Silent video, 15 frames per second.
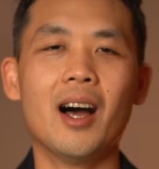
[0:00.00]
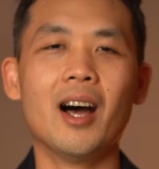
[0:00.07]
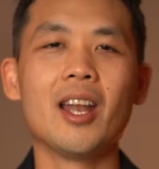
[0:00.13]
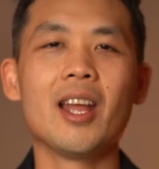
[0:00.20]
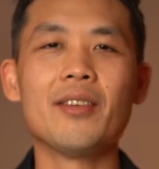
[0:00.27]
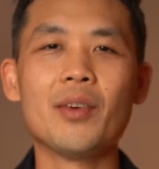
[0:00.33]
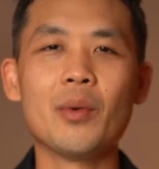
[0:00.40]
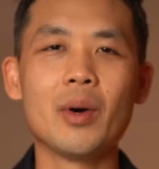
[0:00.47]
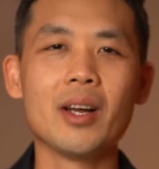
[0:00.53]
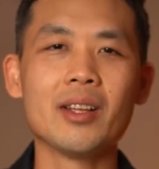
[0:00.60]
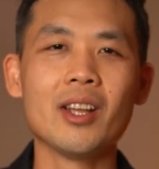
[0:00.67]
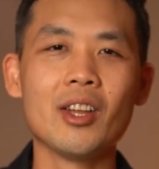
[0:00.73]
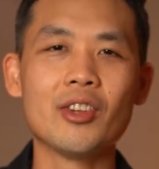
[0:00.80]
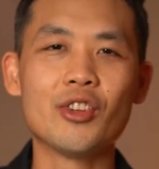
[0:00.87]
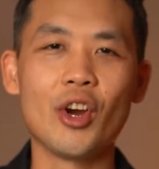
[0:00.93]
Hello
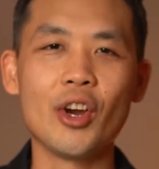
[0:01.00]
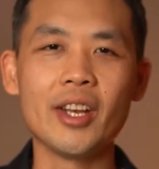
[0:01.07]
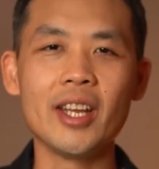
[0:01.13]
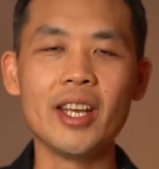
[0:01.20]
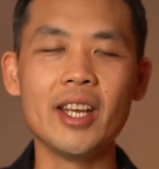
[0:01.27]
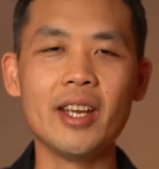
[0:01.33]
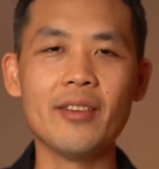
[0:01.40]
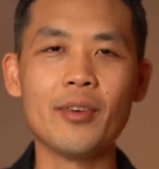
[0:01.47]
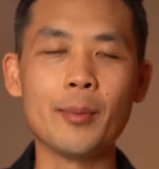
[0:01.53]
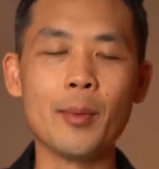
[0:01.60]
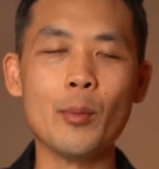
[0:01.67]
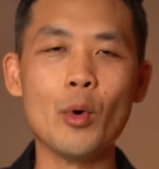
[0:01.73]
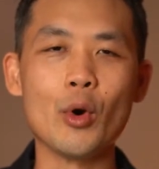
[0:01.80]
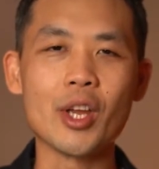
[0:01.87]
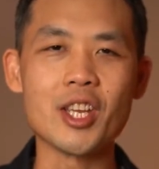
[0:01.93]
everyone, Tony here from the
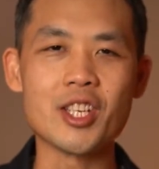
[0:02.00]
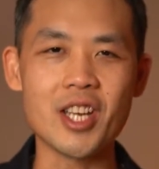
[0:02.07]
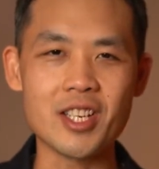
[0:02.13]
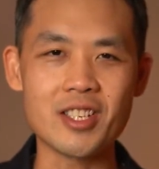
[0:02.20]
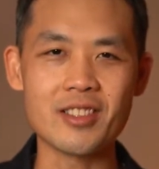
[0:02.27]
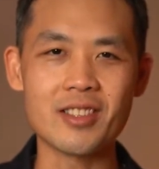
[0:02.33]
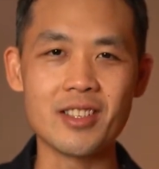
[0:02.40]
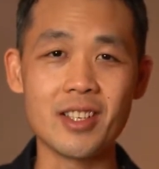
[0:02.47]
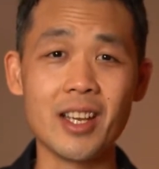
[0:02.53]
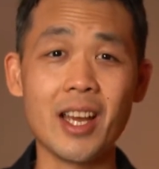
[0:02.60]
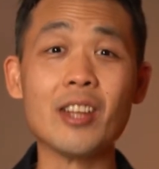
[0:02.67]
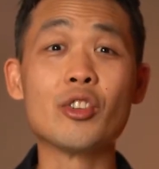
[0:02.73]
mortgage agency,